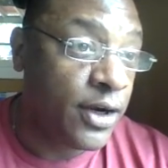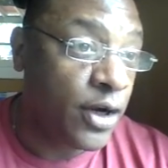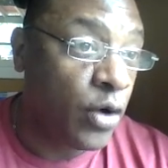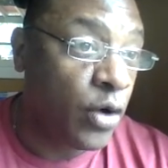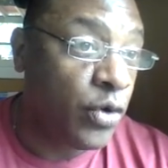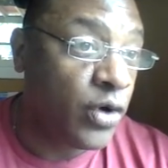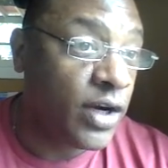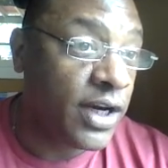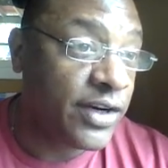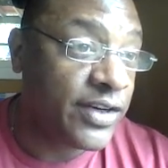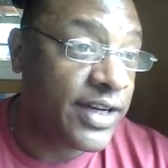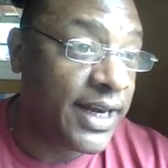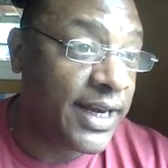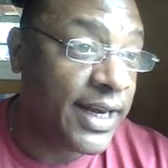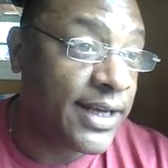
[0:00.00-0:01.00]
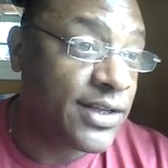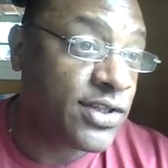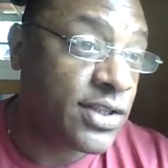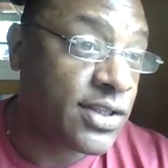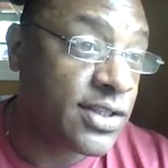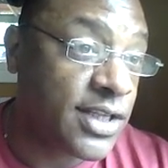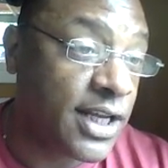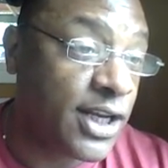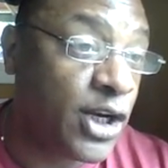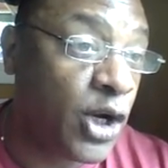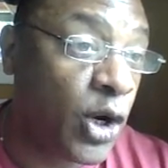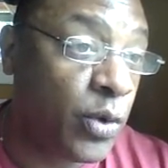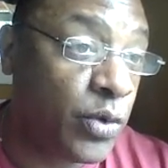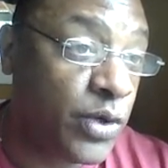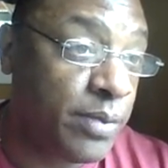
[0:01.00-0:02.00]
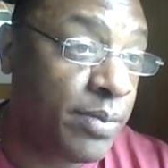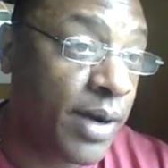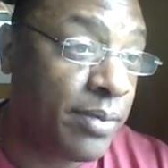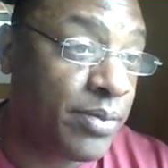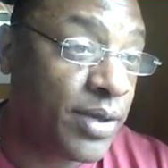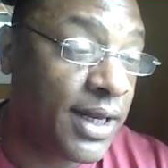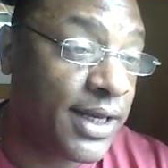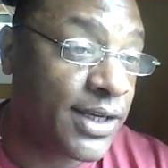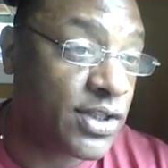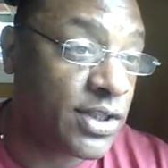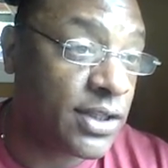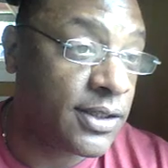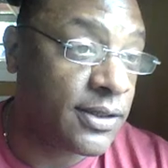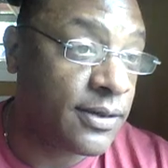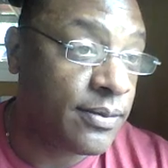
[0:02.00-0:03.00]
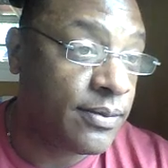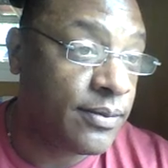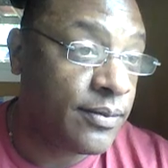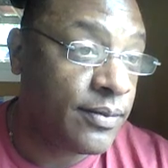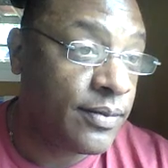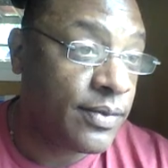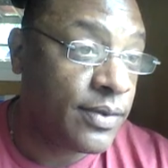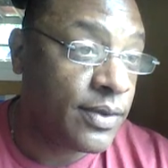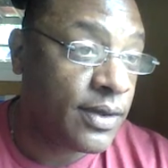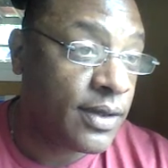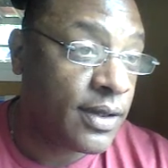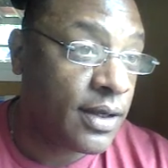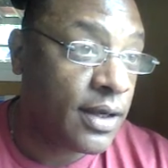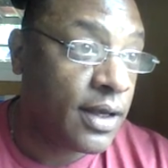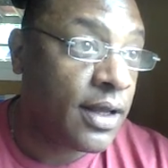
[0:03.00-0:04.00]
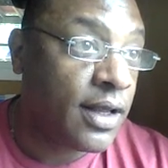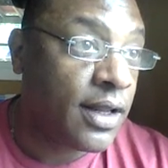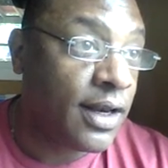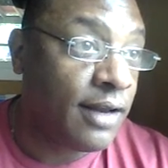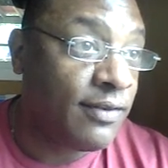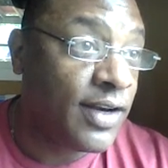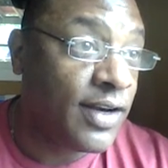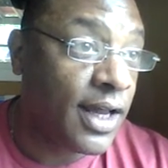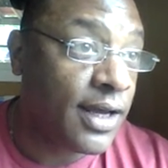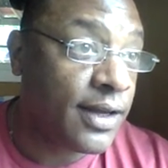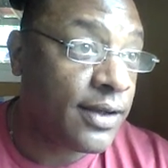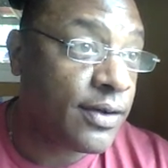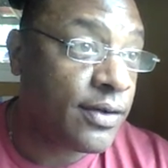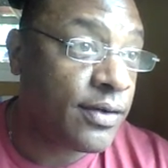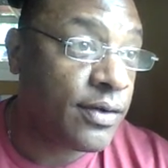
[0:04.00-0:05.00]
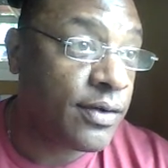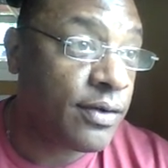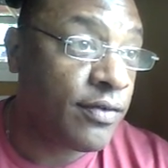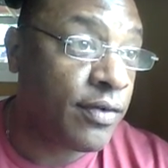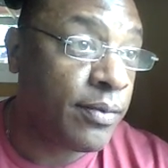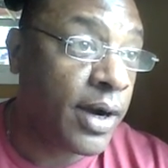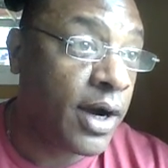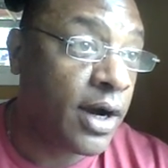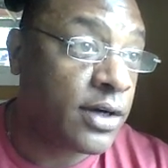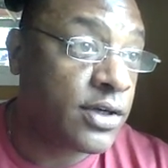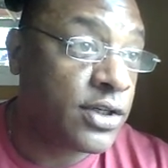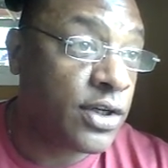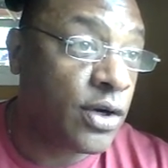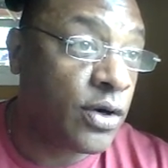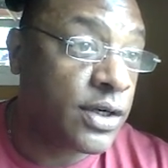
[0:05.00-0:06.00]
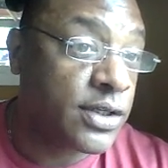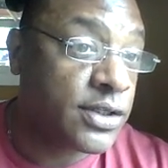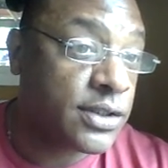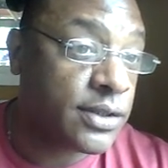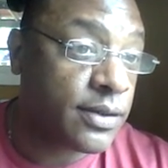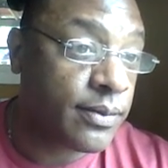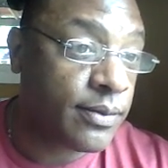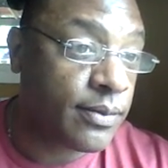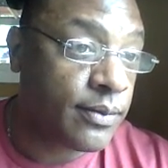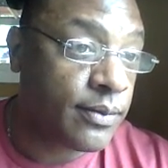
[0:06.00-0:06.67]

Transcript: no nuclear detonations, and no depopulation. Love and light from my heart to yours.